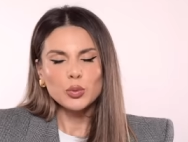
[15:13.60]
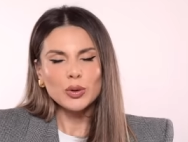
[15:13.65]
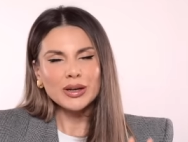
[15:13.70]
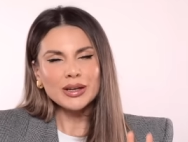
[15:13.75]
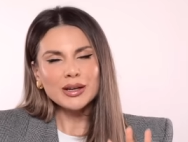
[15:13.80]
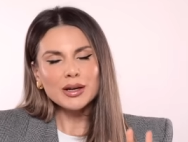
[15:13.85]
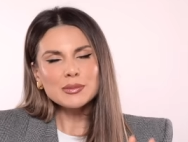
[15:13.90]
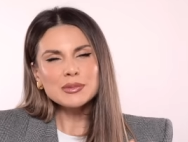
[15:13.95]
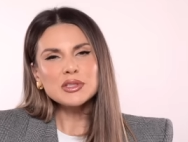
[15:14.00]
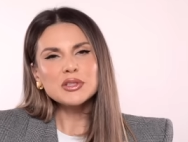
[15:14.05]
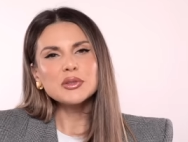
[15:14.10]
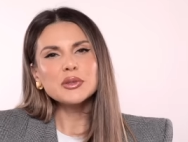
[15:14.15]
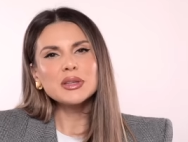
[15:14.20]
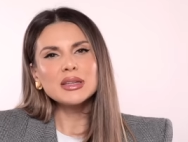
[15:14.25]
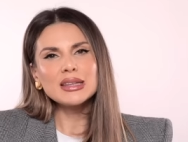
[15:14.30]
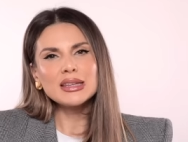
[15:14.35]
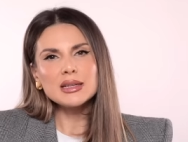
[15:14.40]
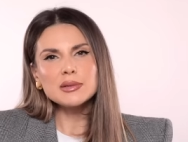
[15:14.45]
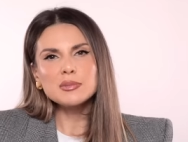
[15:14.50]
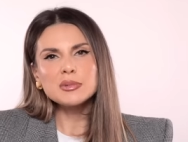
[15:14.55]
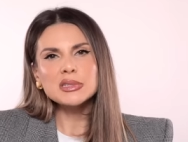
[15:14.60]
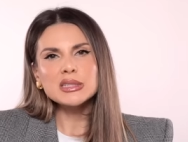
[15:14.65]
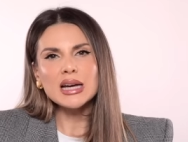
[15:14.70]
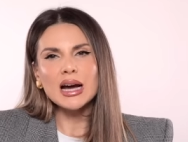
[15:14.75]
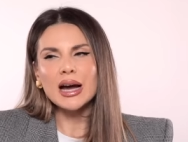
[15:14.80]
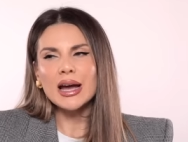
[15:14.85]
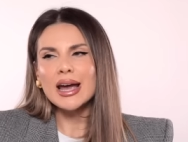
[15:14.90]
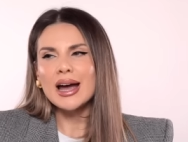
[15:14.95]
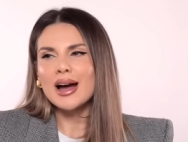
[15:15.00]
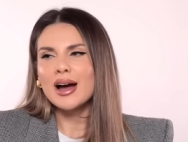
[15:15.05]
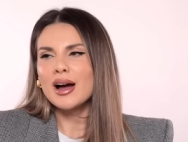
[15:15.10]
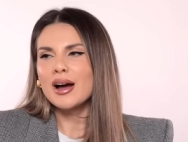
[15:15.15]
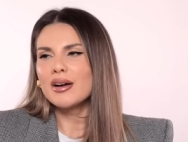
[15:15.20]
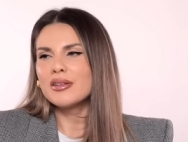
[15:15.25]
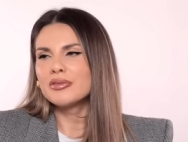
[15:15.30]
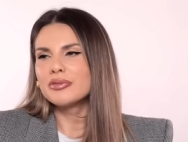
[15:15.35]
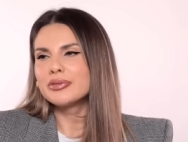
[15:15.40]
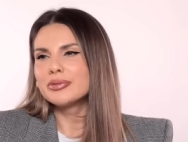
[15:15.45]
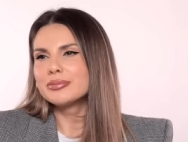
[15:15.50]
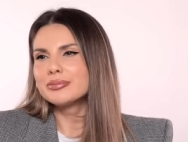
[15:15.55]
When it comes to the lips, I
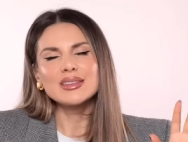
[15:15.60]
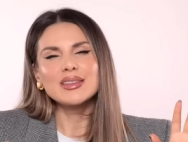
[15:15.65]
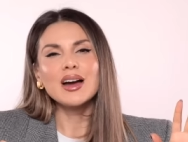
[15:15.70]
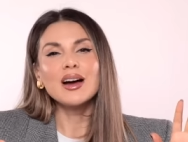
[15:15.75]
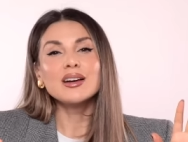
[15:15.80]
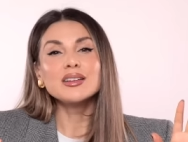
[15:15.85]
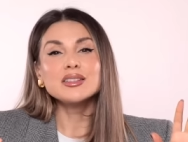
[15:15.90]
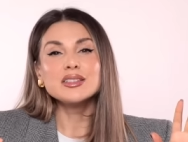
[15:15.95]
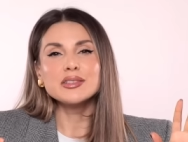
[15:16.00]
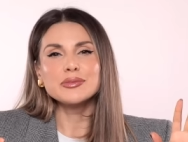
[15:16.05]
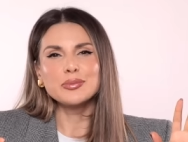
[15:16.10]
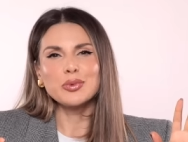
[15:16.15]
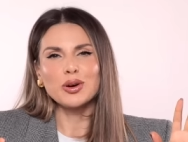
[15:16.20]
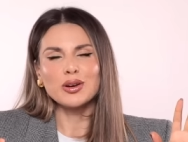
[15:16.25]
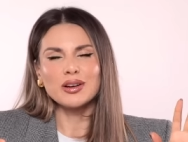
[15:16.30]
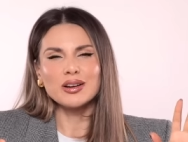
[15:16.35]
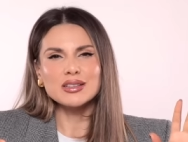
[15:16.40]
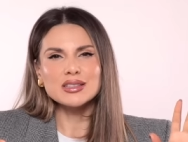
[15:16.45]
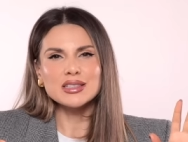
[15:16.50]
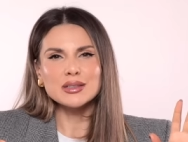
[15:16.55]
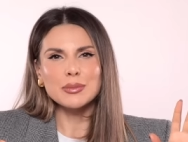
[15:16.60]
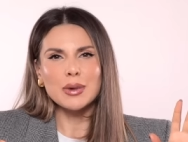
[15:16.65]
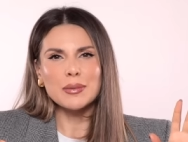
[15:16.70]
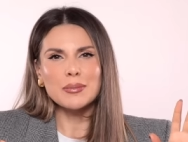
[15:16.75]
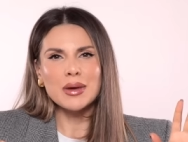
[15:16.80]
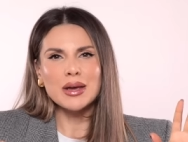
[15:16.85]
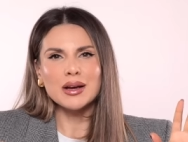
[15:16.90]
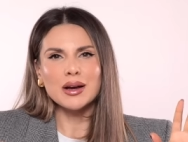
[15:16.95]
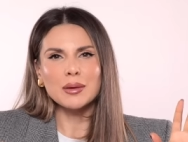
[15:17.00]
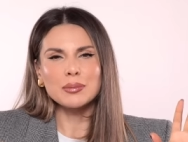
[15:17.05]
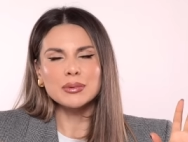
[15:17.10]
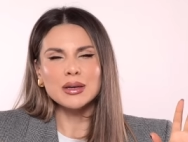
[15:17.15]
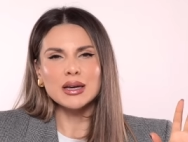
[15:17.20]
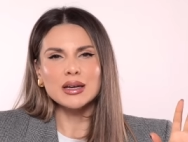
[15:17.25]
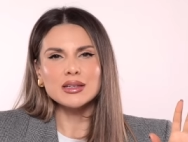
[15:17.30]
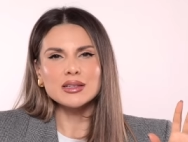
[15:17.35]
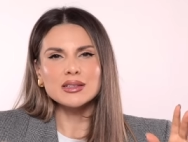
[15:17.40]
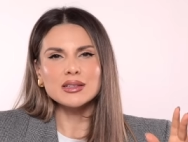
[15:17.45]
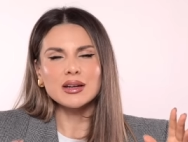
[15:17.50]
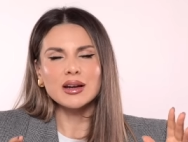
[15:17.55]
have tons of products in my makeup
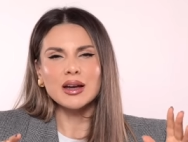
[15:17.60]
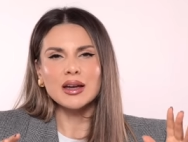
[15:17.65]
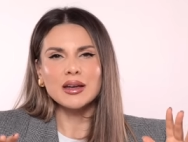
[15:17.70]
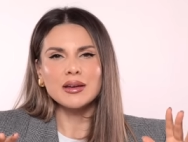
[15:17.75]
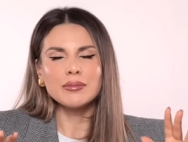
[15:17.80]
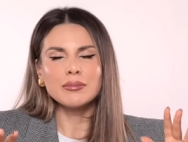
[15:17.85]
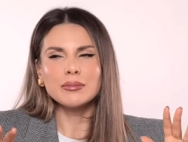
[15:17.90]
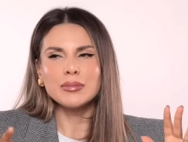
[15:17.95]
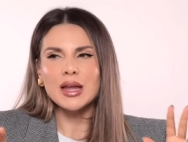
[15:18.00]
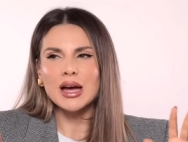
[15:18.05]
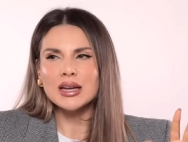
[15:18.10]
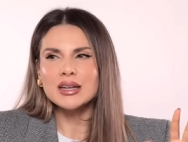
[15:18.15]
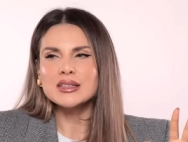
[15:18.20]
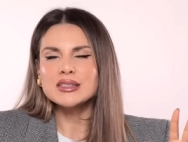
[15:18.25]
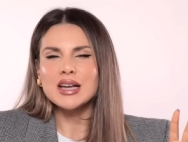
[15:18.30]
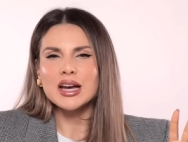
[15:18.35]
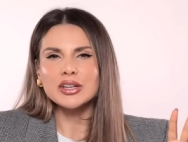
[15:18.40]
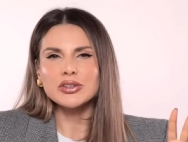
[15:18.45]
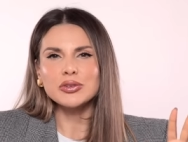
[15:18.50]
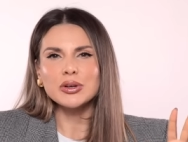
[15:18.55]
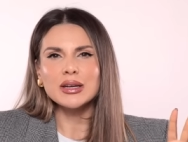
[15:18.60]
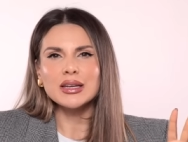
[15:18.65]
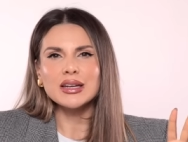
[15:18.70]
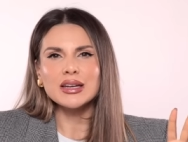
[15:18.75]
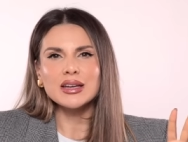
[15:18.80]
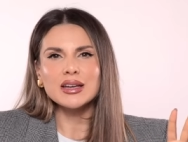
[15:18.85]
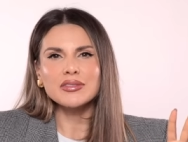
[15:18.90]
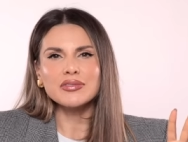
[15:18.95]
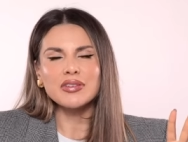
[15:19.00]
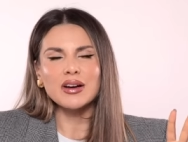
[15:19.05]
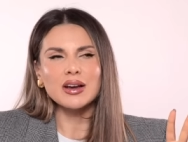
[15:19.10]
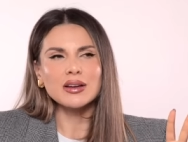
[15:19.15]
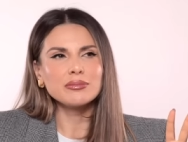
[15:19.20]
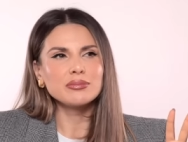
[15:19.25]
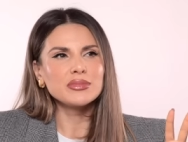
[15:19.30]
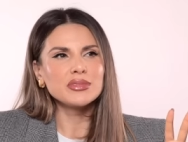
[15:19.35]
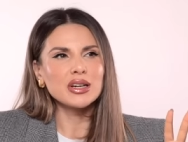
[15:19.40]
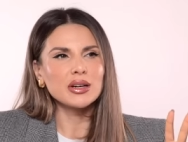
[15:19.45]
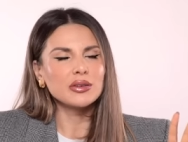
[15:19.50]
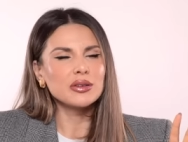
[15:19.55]
kit. I'm not exaggerating if I
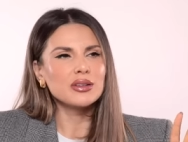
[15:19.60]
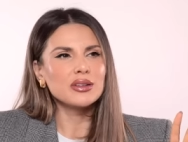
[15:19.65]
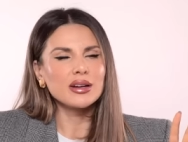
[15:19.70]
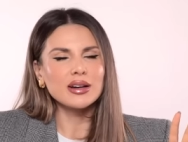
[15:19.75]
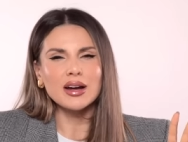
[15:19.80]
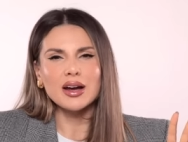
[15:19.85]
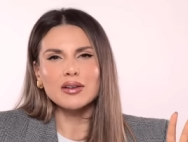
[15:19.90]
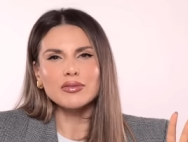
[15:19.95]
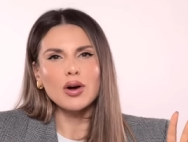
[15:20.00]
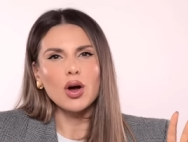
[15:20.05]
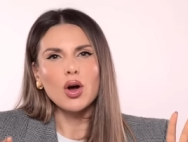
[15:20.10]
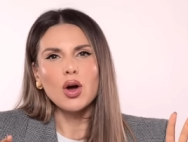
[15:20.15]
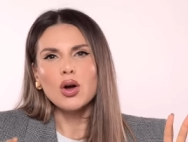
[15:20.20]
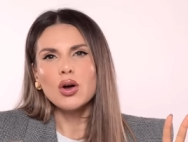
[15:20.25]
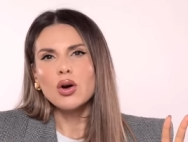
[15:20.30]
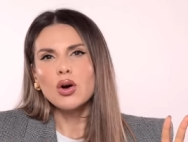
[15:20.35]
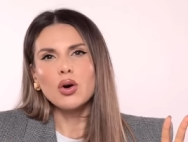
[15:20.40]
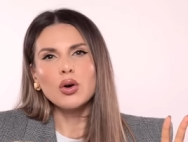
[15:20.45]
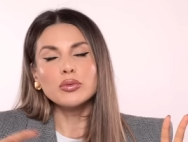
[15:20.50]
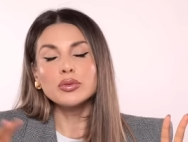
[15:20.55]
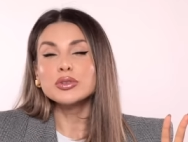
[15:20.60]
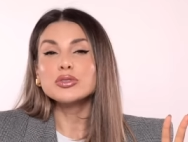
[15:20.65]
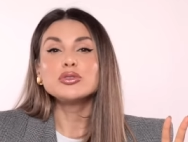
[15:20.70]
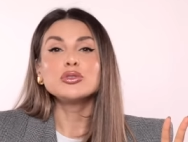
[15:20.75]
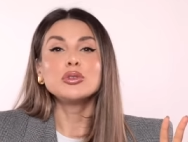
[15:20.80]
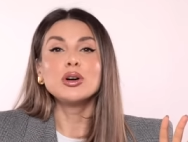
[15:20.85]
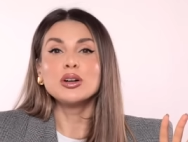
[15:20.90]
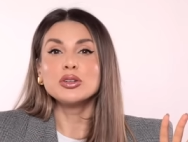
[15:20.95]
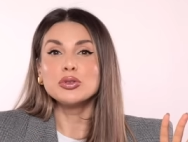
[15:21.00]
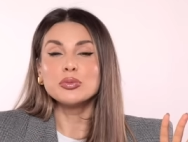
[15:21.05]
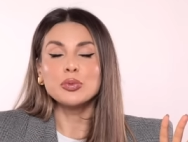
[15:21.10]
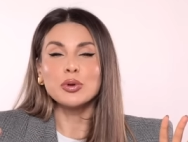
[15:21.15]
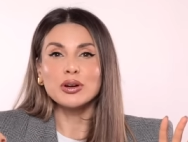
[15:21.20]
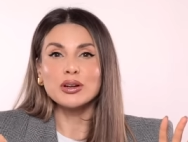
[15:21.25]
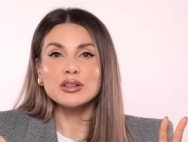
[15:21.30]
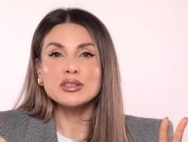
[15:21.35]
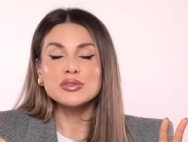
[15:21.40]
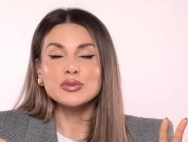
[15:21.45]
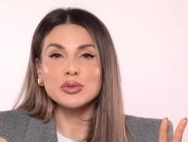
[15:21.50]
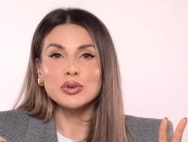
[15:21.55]
tell you that I have over two hundred
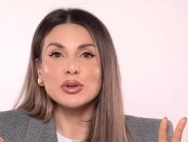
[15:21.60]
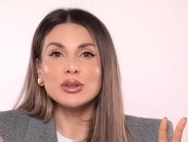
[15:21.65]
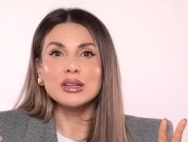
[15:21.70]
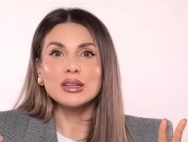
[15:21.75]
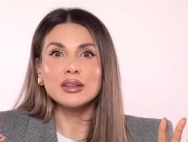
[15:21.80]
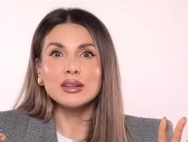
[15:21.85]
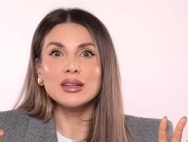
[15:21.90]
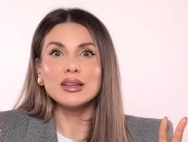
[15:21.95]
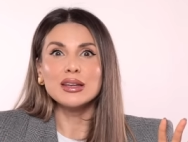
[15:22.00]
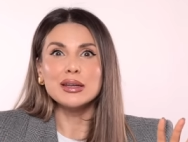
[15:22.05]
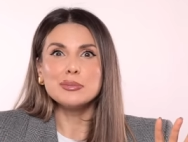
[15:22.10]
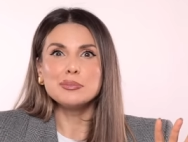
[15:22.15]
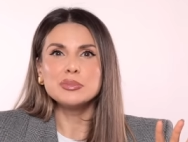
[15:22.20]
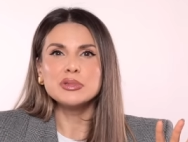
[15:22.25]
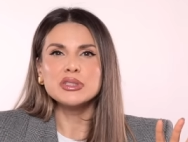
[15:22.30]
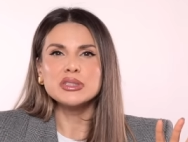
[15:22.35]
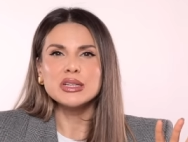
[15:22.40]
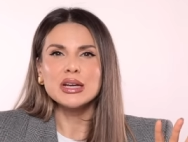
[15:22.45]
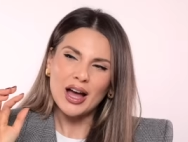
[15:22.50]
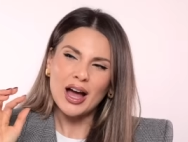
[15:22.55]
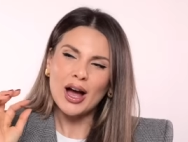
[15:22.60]
products for the lips.